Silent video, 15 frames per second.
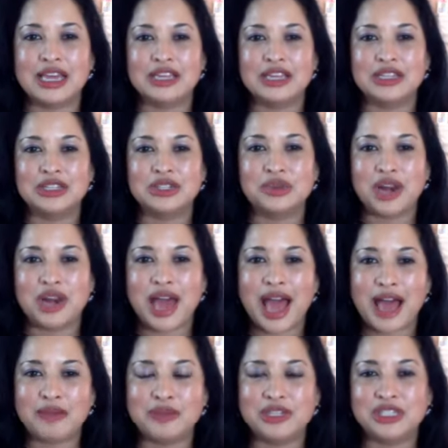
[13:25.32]
So what
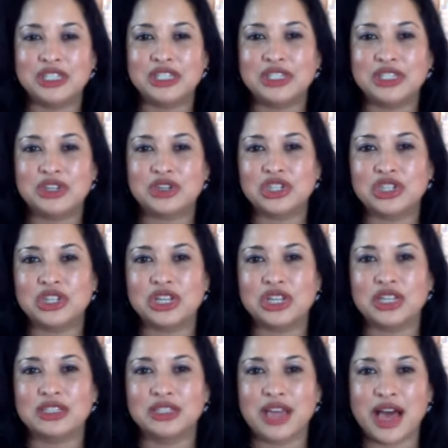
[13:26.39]
happens is there's still
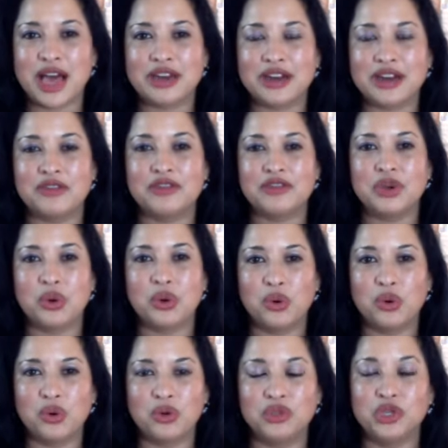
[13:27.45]
a lot of the
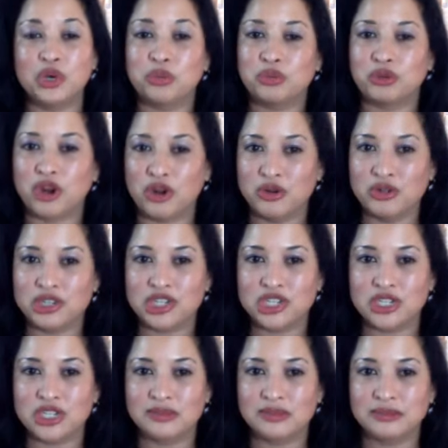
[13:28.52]
old
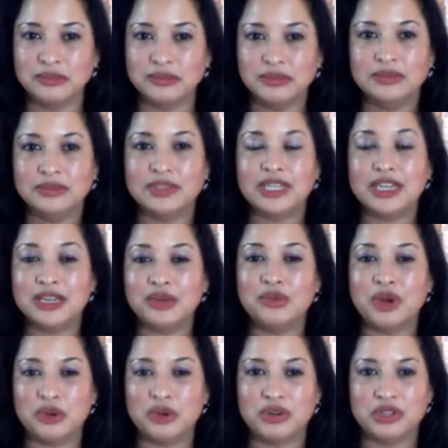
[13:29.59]
approach in
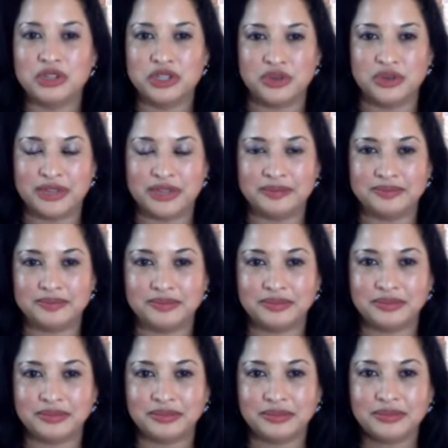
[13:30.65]
what we're doing.
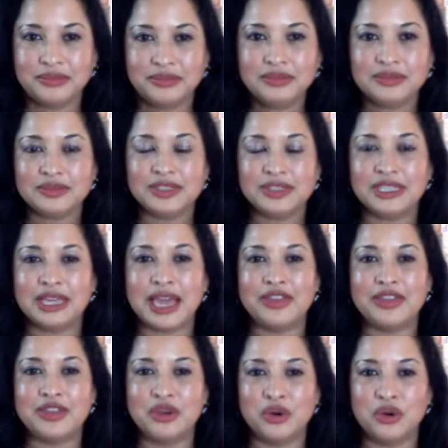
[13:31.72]
And
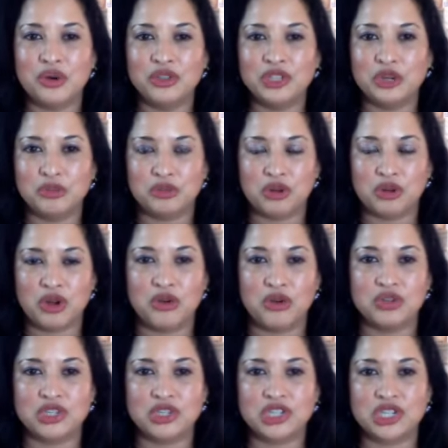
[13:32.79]
the old
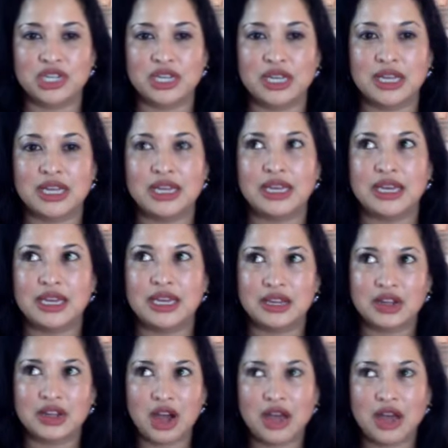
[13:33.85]
approach
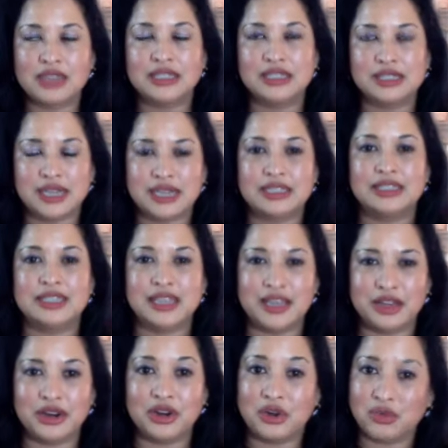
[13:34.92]
causes us to
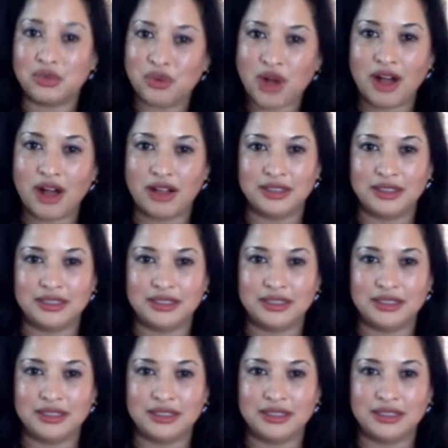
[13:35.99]
hit a wall.